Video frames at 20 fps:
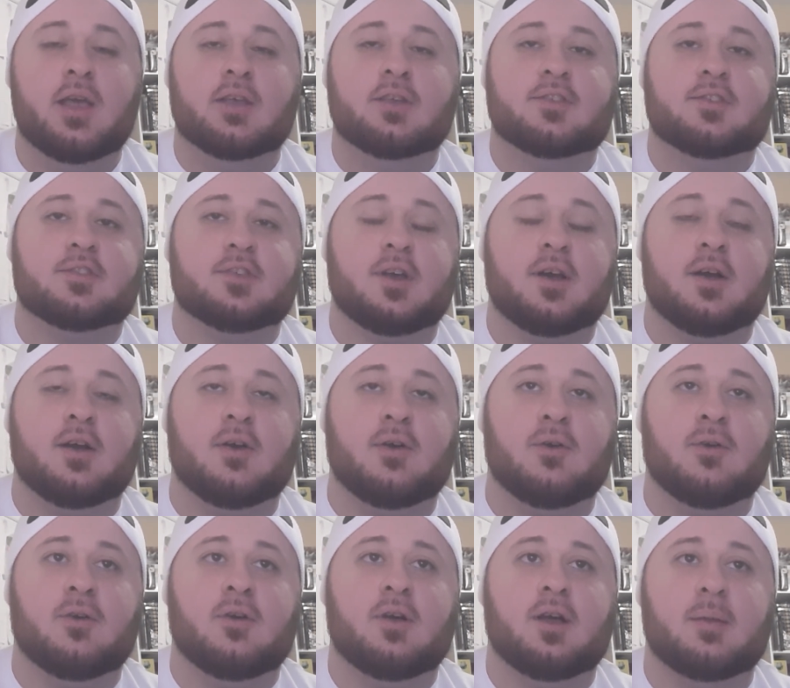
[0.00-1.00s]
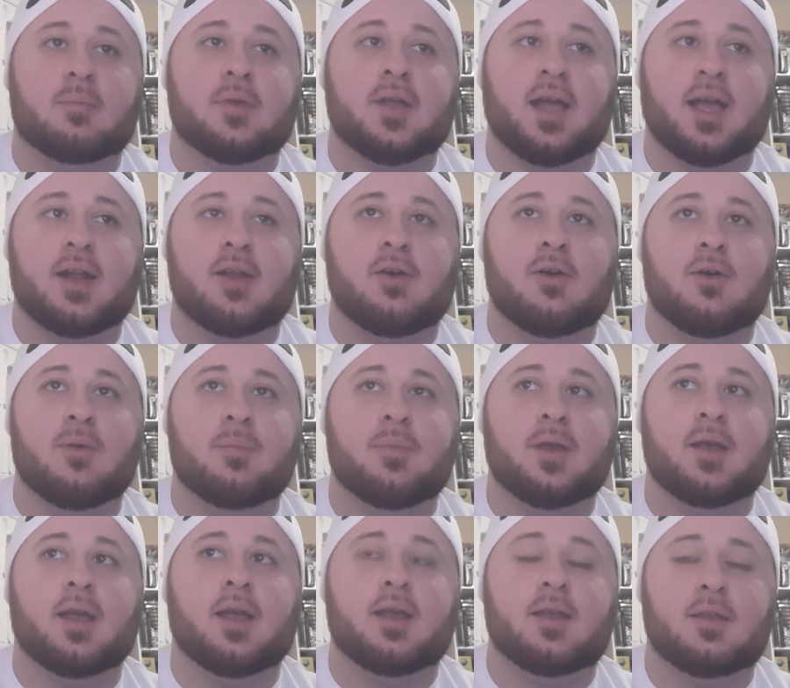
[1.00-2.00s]
So I'm kind of
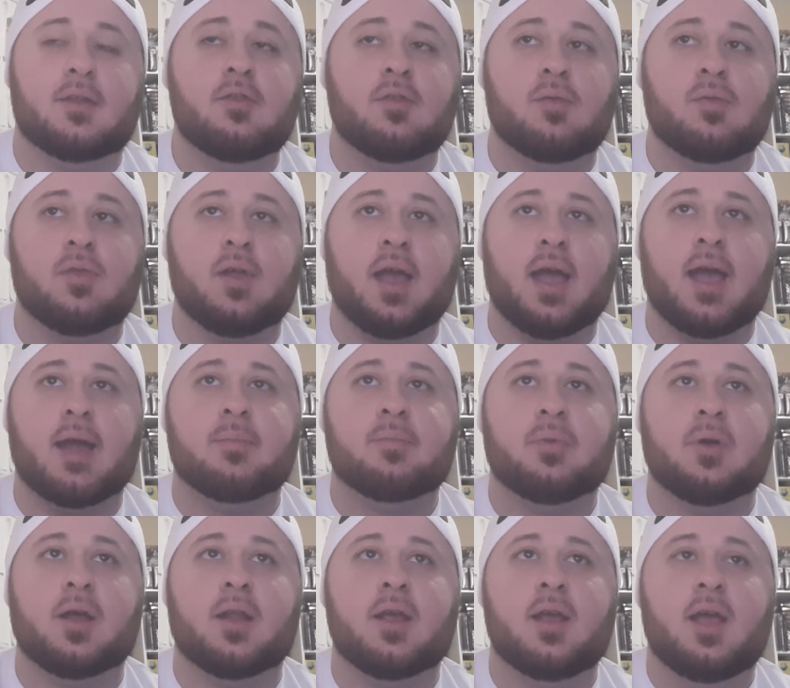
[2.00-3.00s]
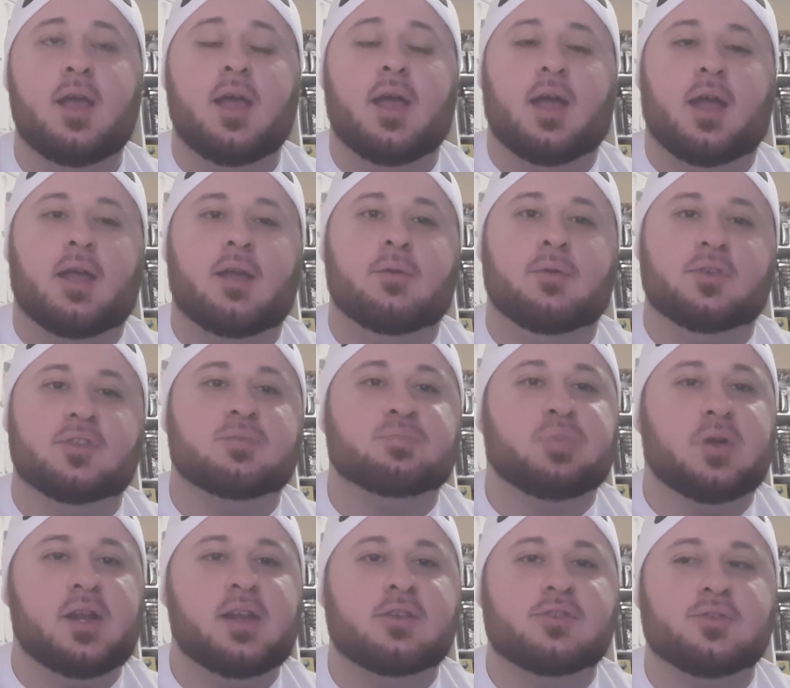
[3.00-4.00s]
hoping I could do that, but it was
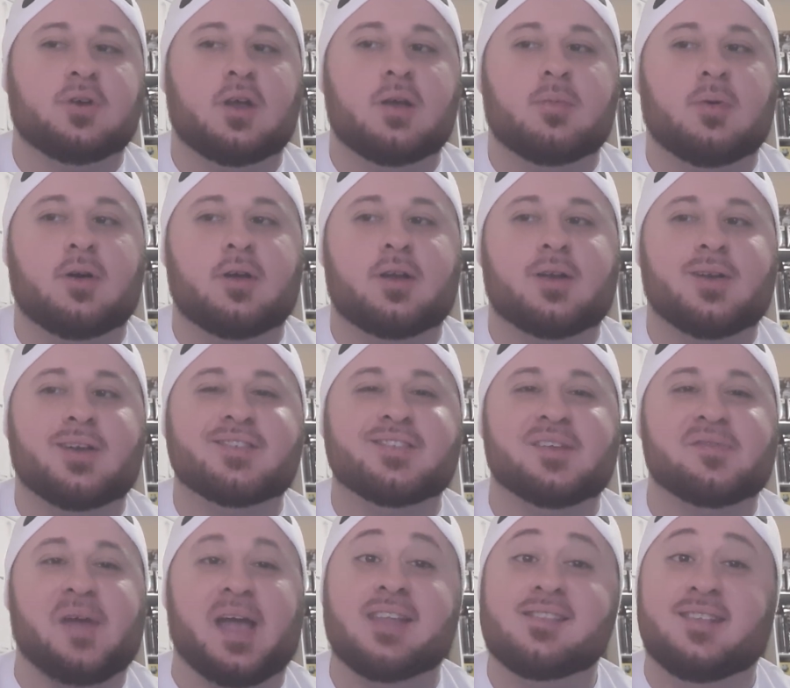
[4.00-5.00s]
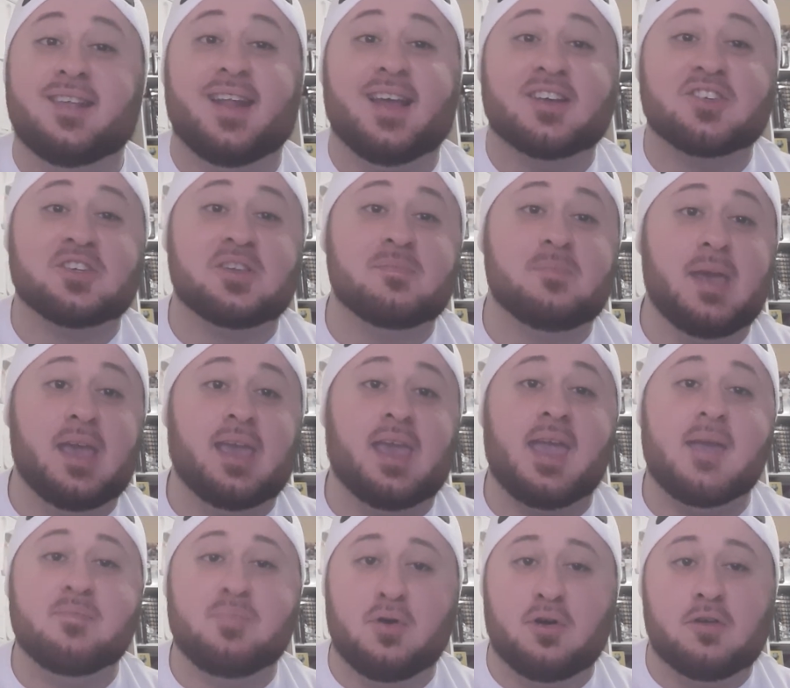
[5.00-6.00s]
pretty enjoyable. And crazy enough, I did actually make
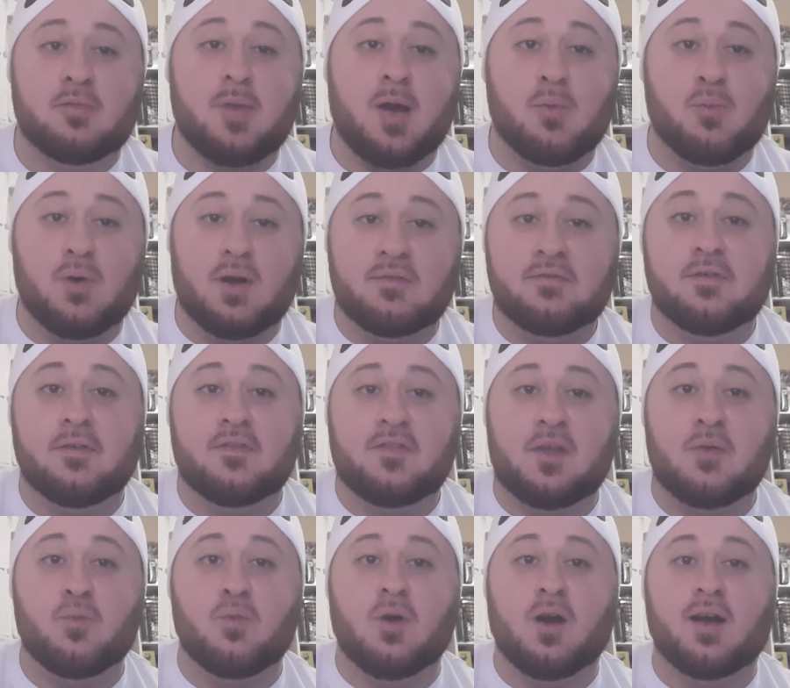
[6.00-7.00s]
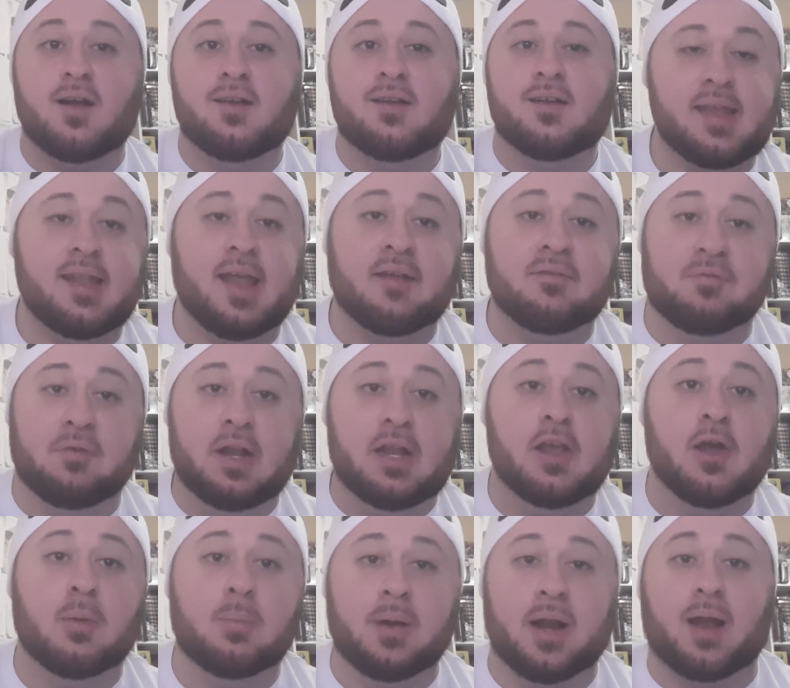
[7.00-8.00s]
a Pokemon 151, not
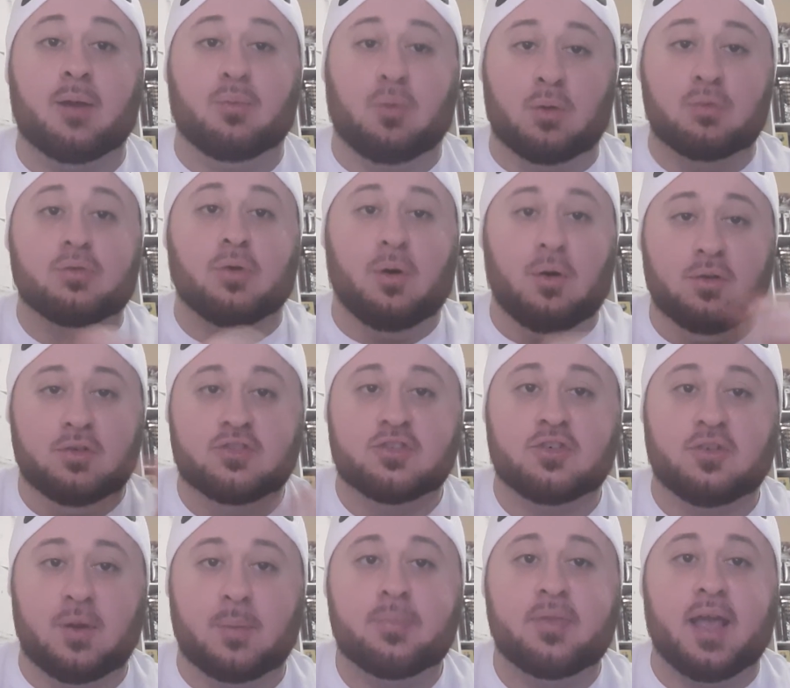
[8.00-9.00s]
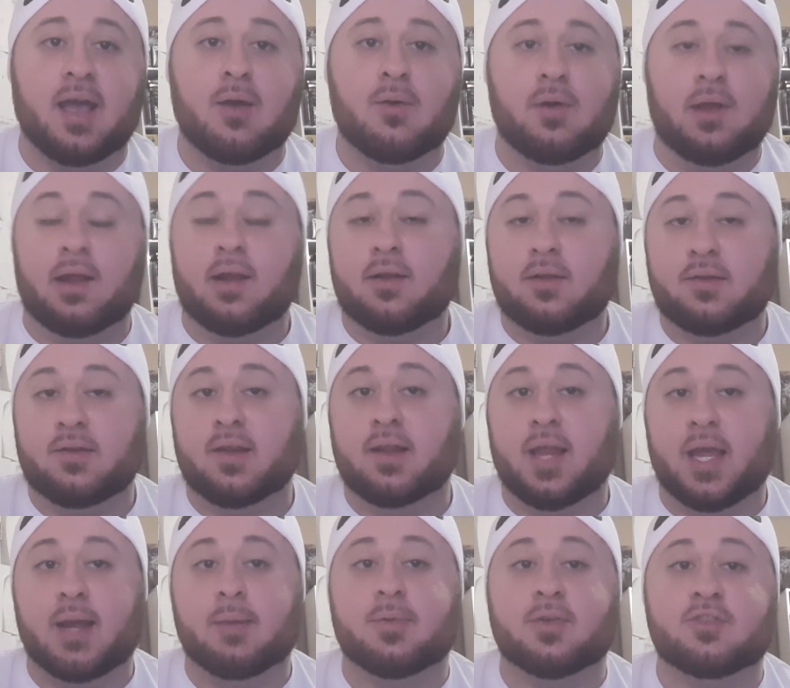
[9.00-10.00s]
video, but I wrote the whole script out and did
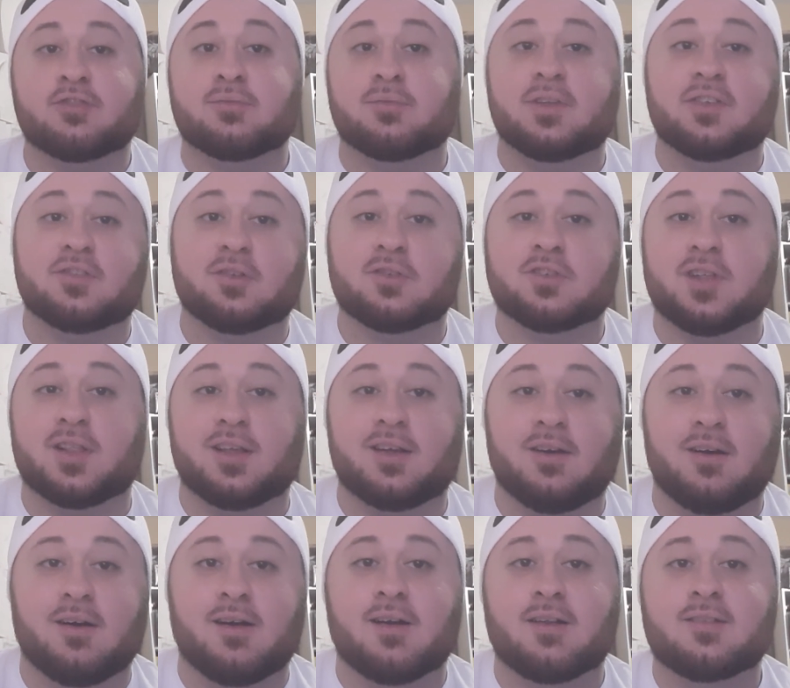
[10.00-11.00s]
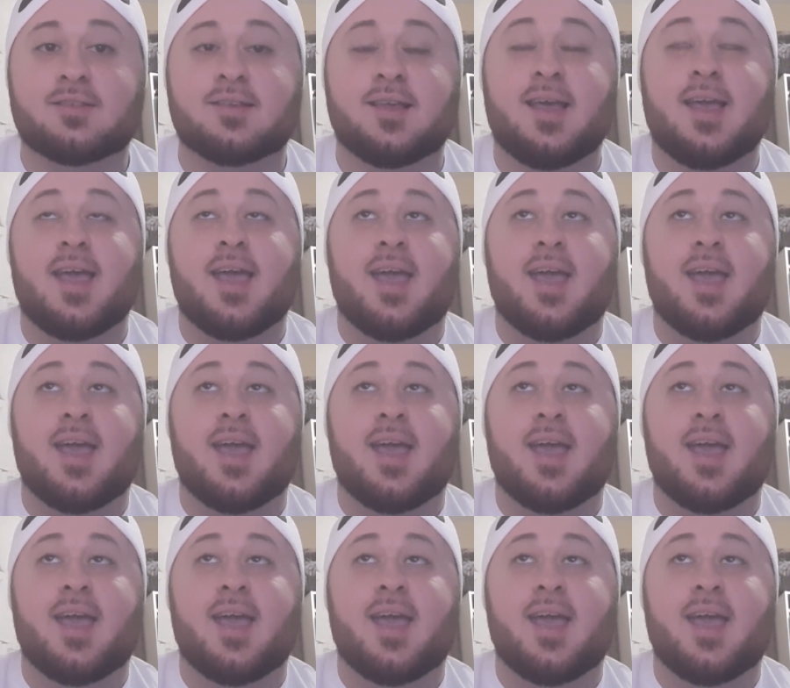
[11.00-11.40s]
like a bunch of research on the cards.